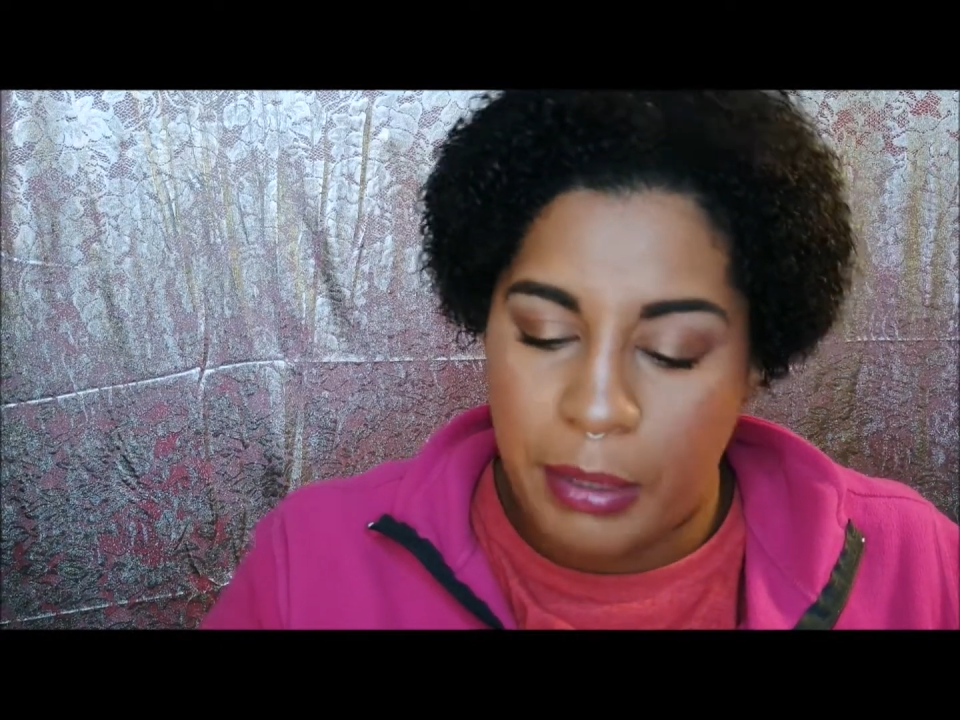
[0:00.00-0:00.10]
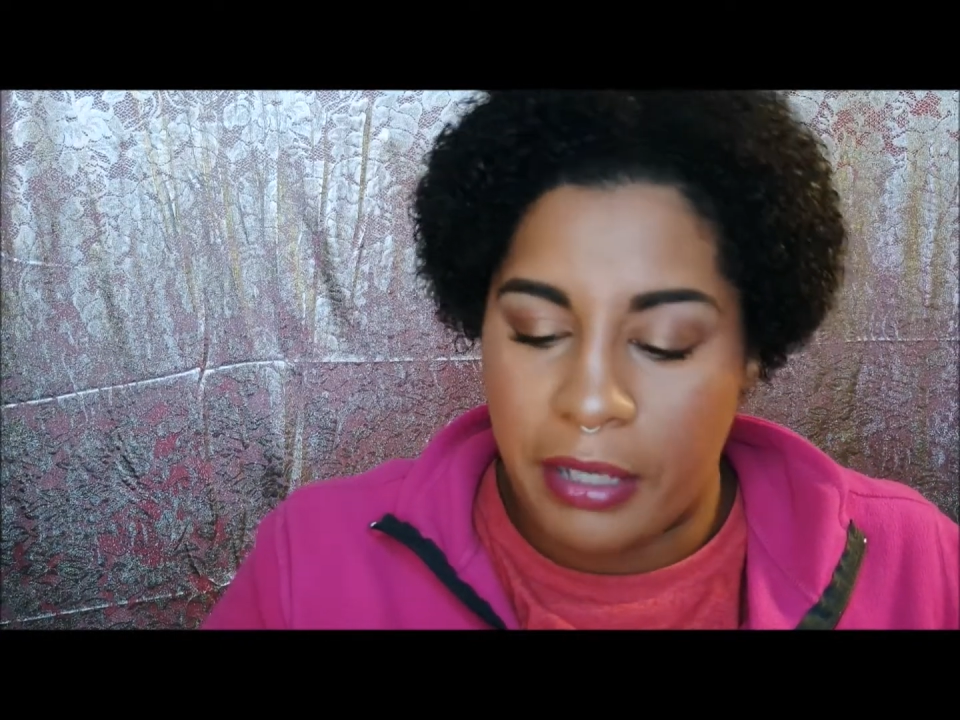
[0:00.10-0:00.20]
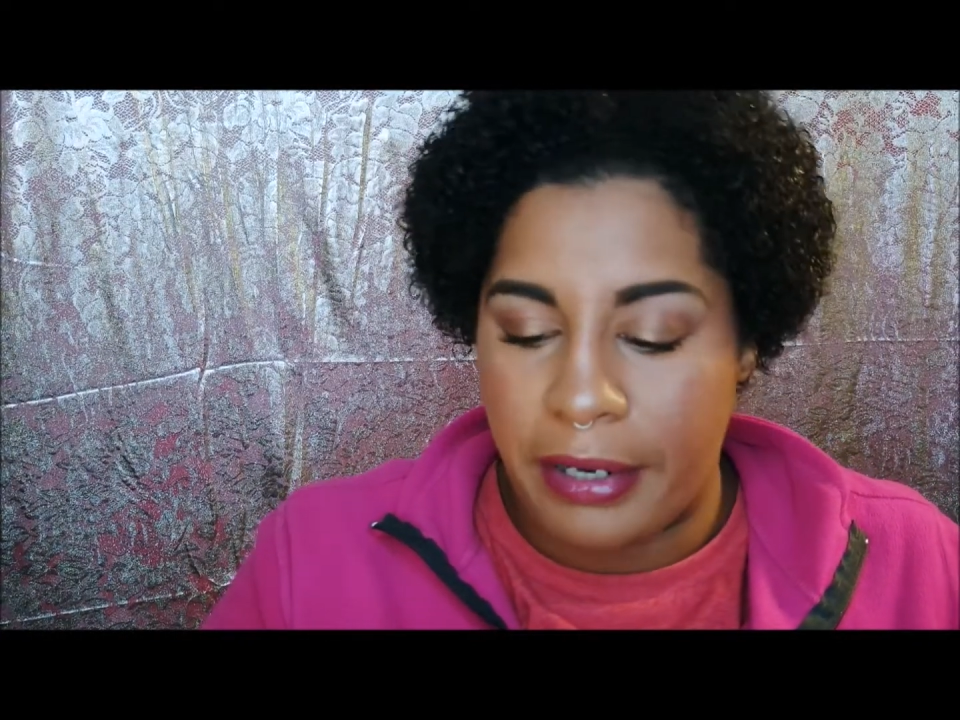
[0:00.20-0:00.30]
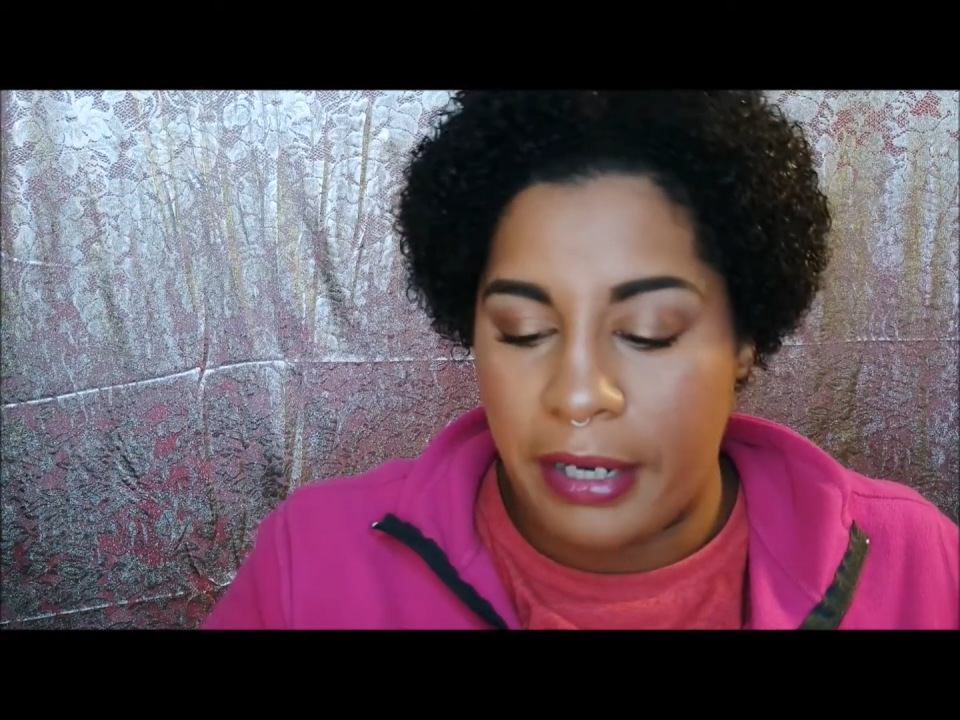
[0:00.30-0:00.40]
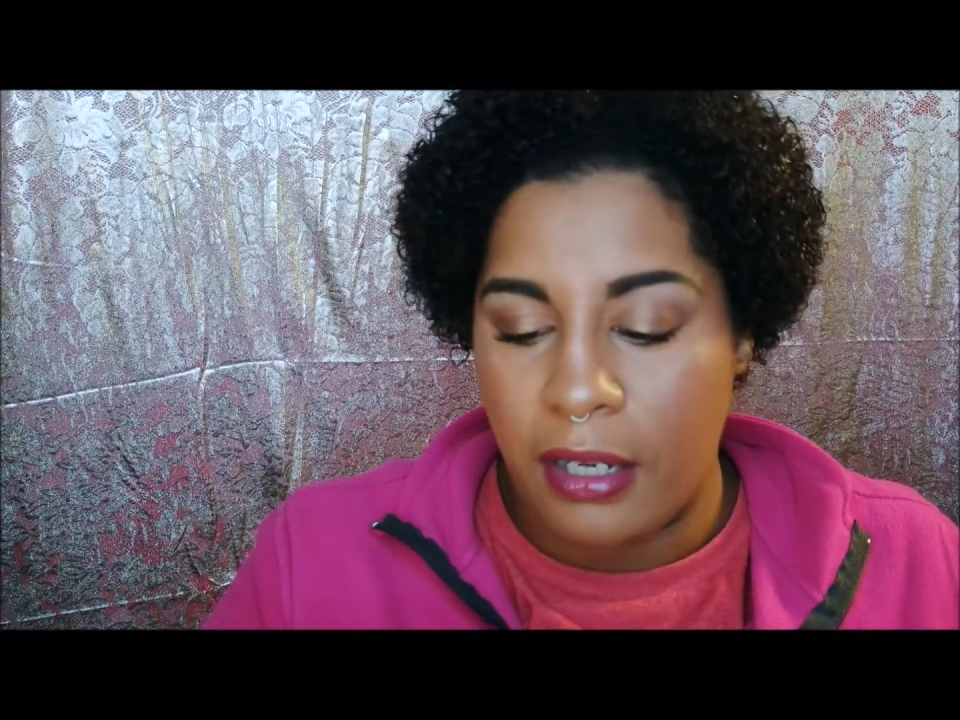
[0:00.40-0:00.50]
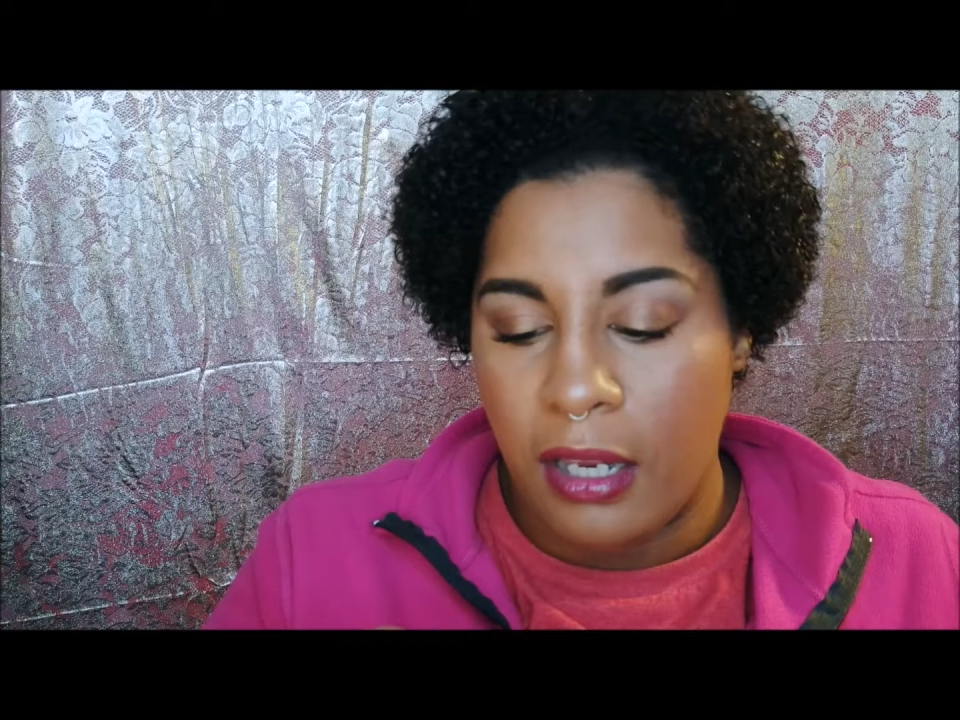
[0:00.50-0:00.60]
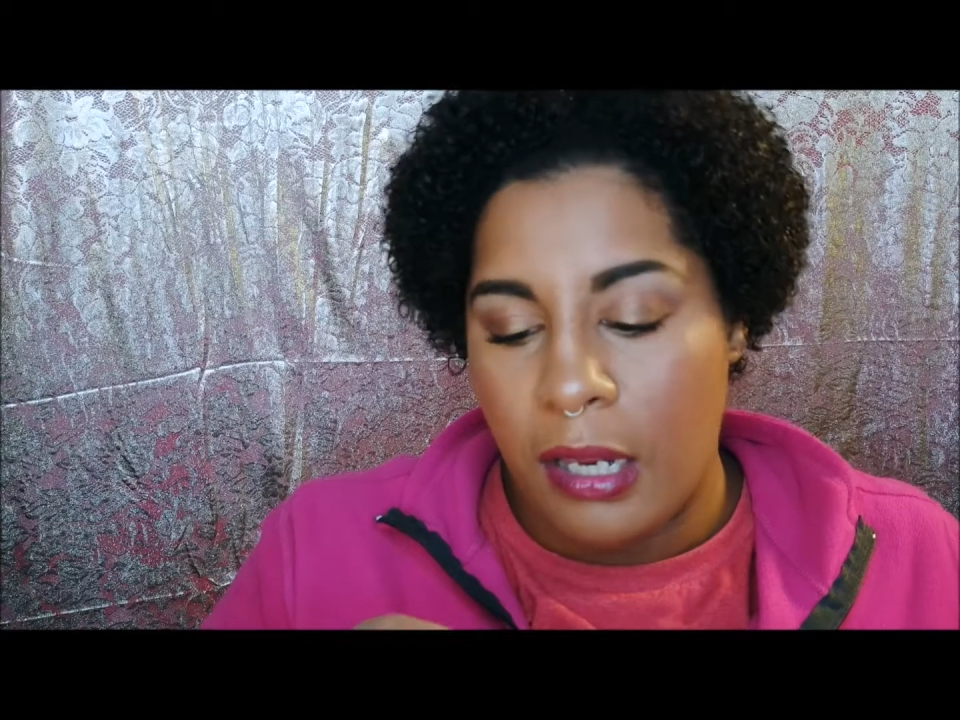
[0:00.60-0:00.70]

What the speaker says: & Berry